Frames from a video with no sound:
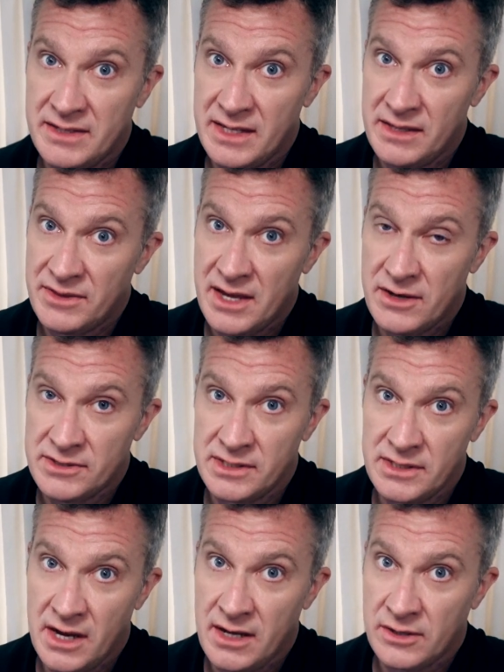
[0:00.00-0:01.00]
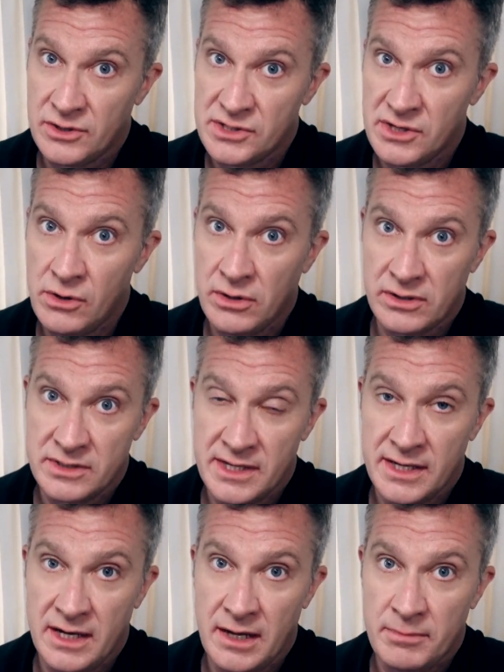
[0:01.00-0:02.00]
a $10,000 solar
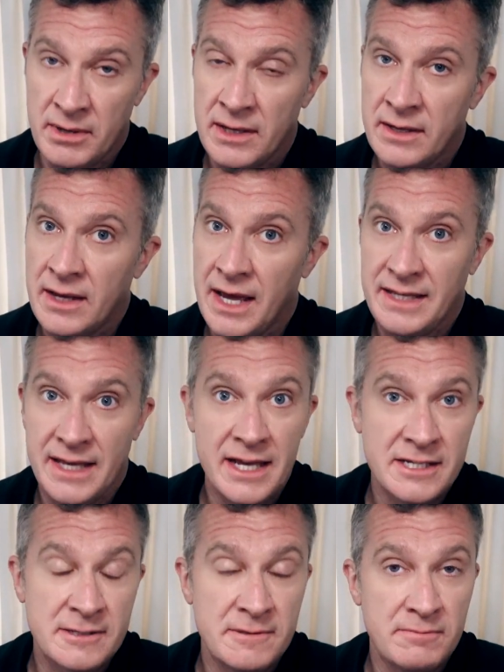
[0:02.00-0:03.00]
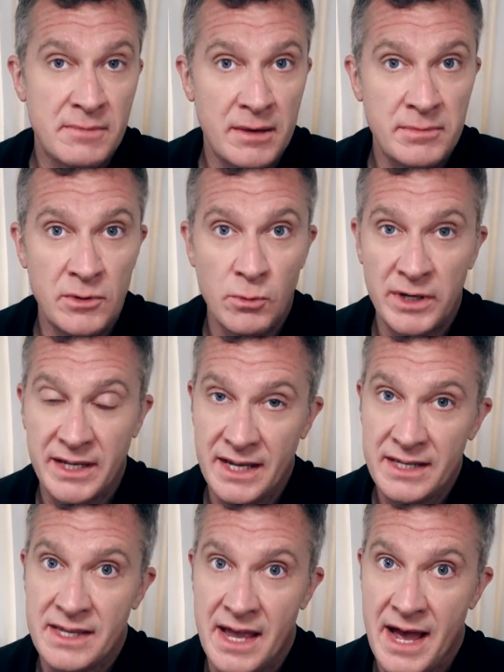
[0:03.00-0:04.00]
setup. And yes, maybe you want to
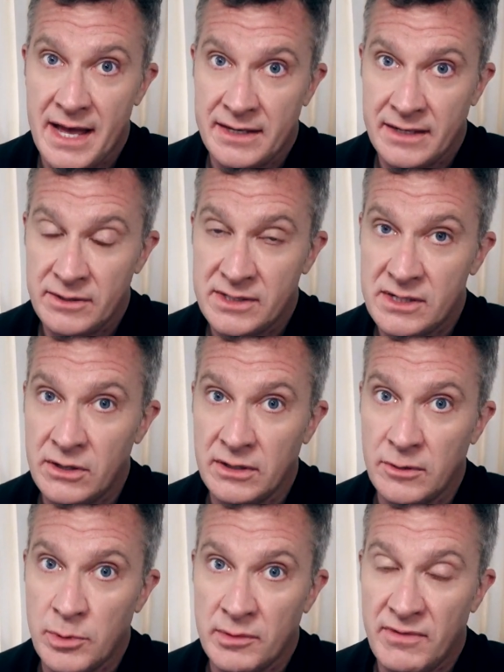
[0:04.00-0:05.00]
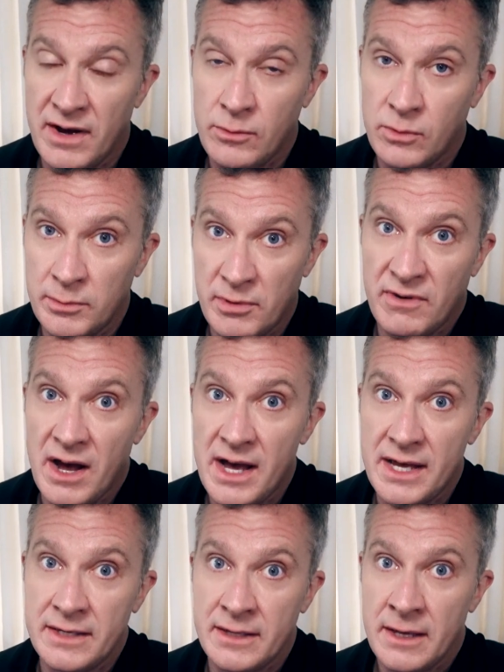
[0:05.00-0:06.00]
get that. It certainly would
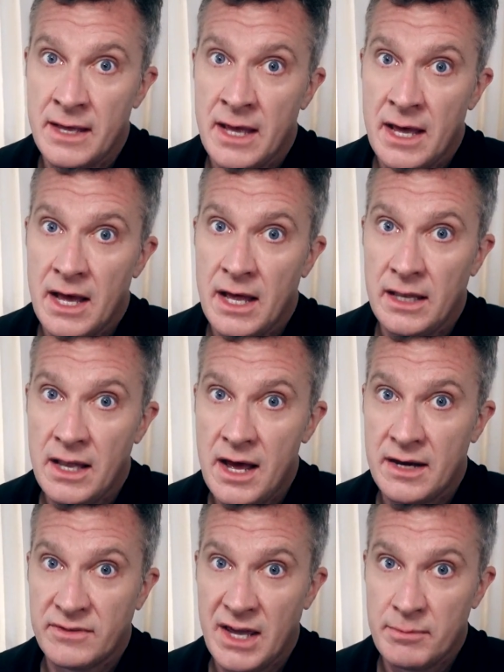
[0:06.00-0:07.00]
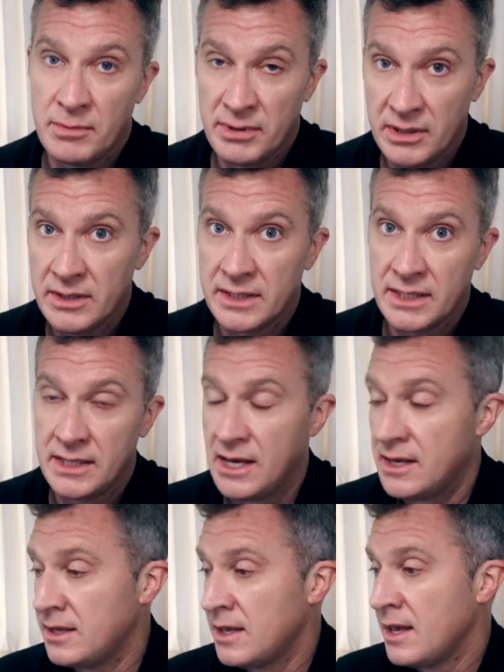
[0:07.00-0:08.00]
provide a lot of capability
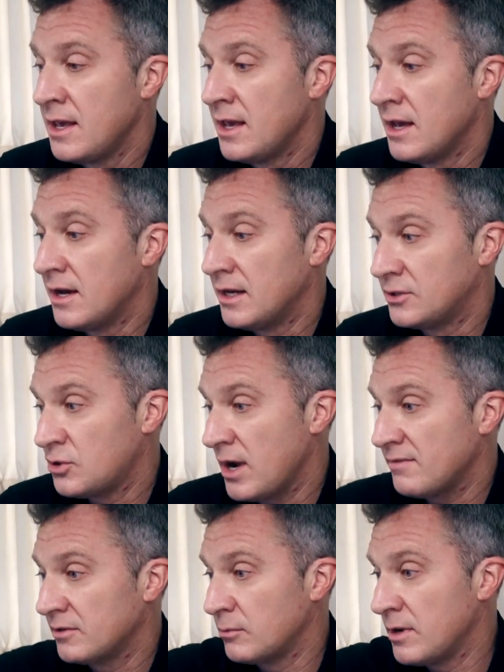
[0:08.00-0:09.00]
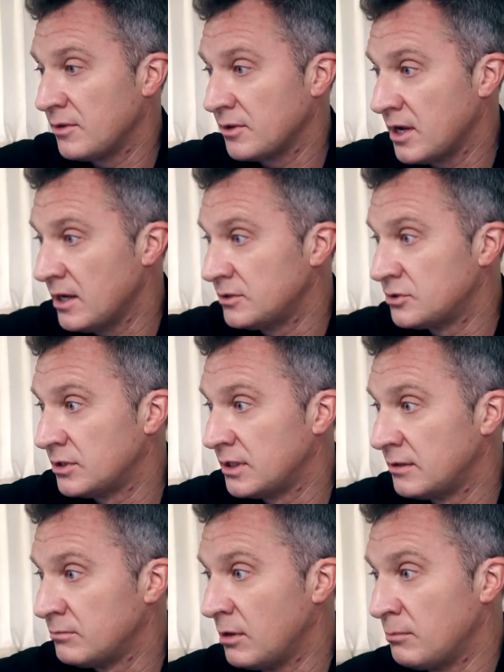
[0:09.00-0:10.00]
traveling around the country.
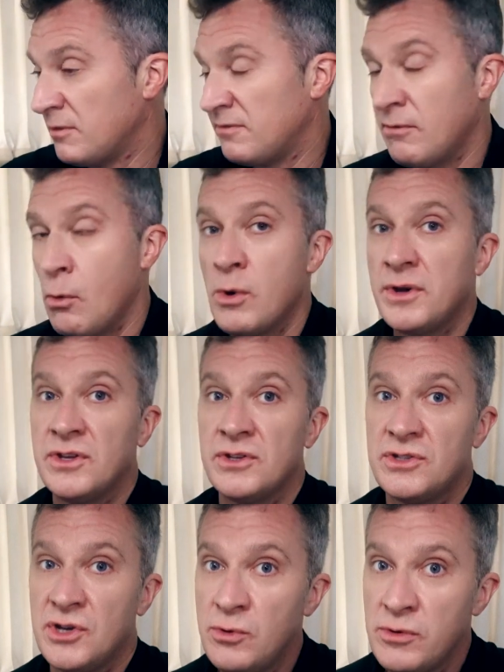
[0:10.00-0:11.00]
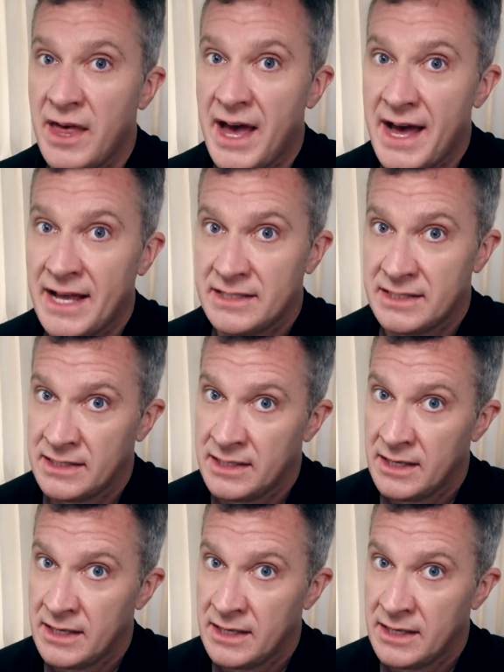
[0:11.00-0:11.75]
But before you do that,